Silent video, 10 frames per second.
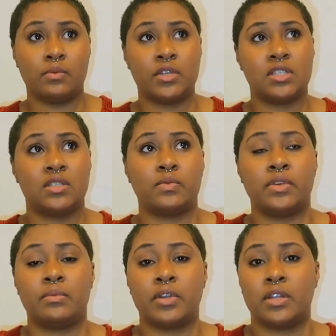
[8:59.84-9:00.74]
which is
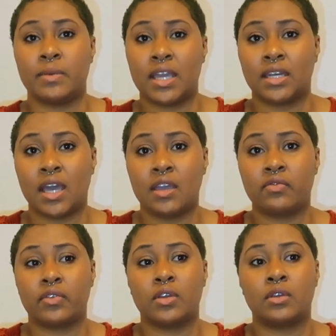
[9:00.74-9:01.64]
what Bernie Mac died
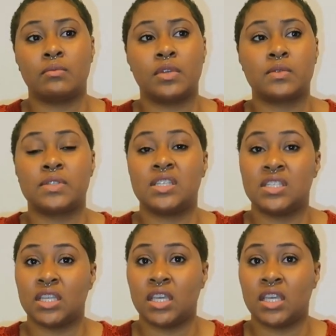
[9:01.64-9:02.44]
from. It's what Tisha